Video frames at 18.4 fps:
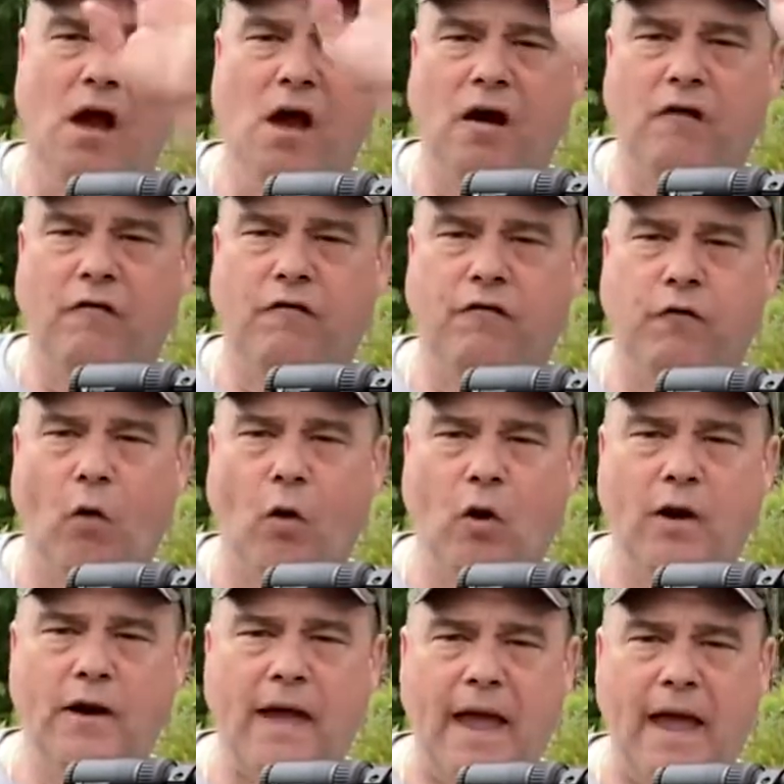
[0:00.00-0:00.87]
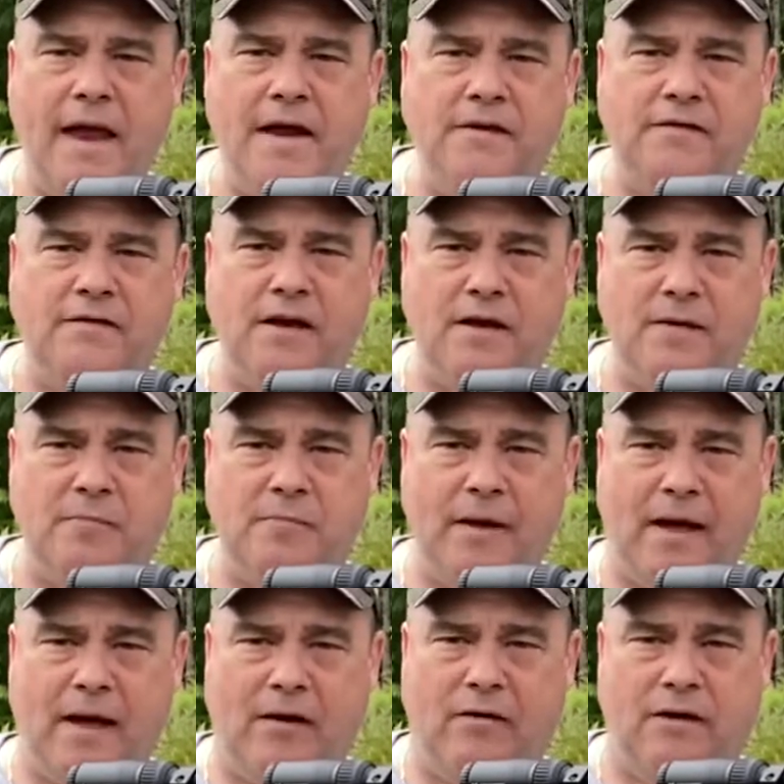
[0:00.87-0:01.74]
4 to 18
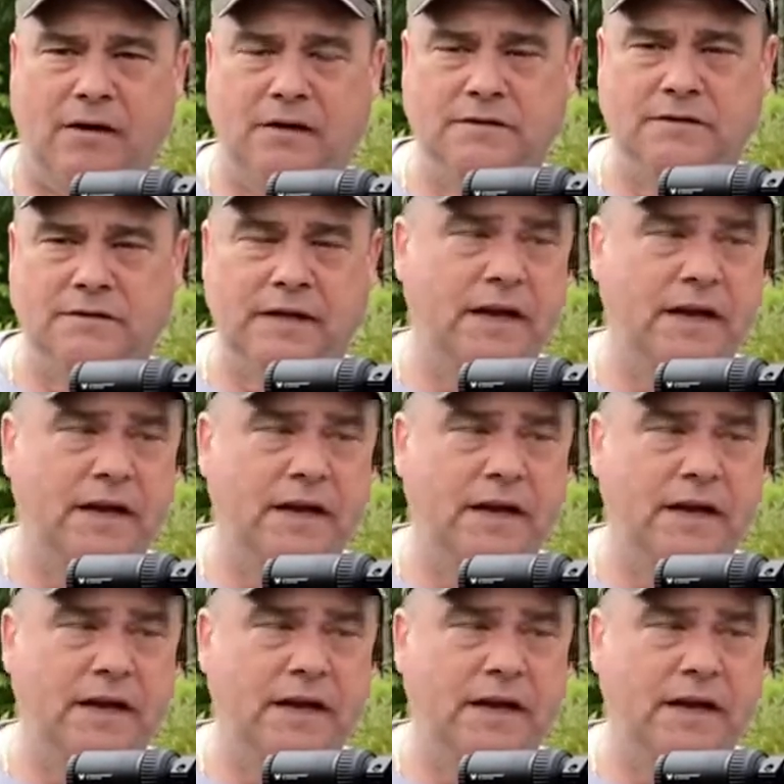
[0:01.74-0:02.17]
power. And